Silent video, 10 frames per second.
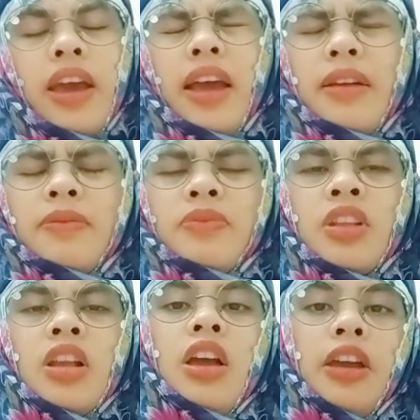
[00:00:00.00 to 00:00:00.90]
And
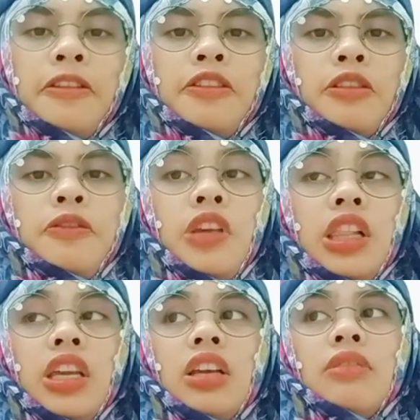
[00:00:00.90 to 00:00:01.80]
if you
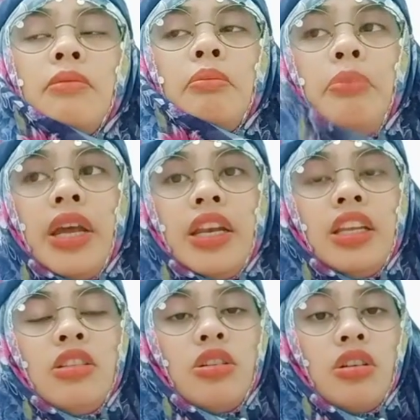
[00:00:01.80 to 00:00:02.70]
feeling bad
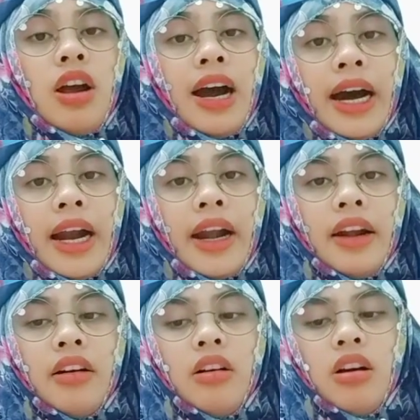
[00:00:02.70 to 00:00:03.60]
in your
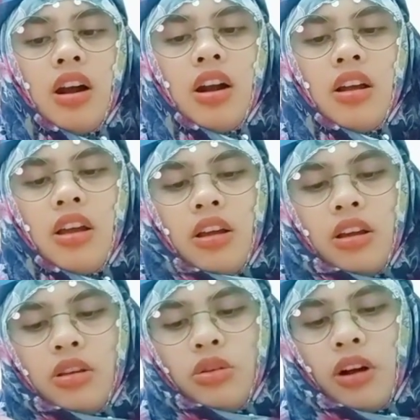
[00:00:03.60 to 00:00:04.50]
heart, or
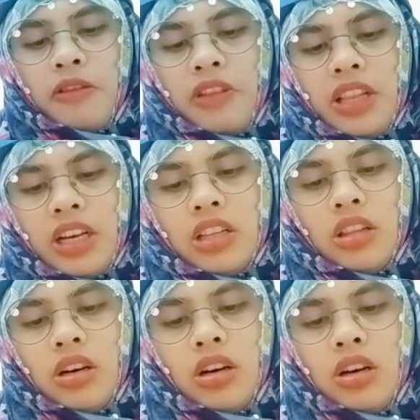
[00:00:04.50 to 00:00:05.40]
you are feeling
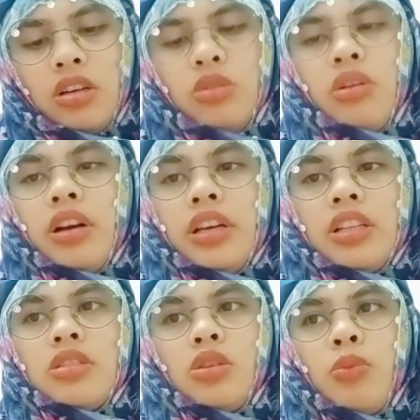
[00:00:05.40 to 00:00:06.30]
alone, you are
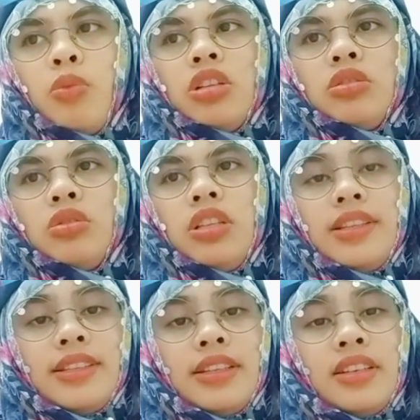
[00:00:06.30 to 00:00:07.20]
need someone to
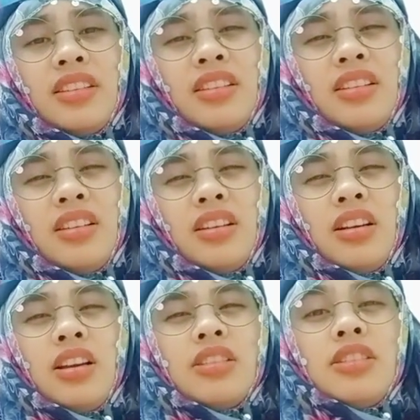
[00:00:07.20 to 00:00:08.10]
listen,
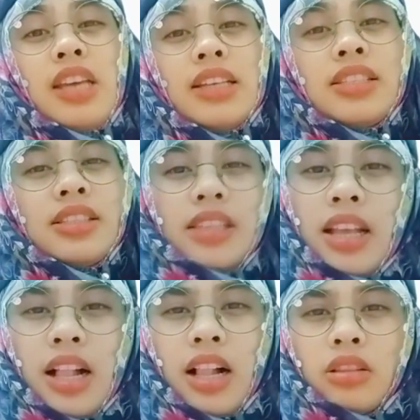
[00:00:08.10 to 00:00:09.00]
just
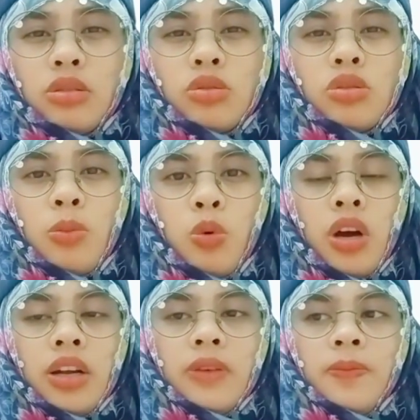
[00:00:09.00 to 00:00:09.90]
tell to
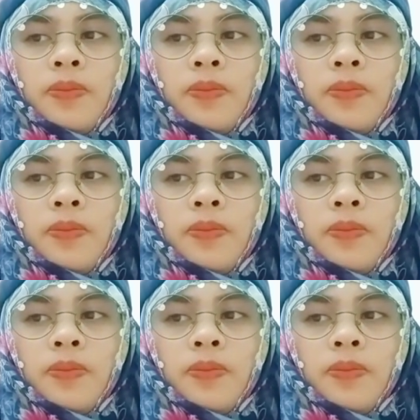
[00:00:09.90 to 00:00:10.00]
someone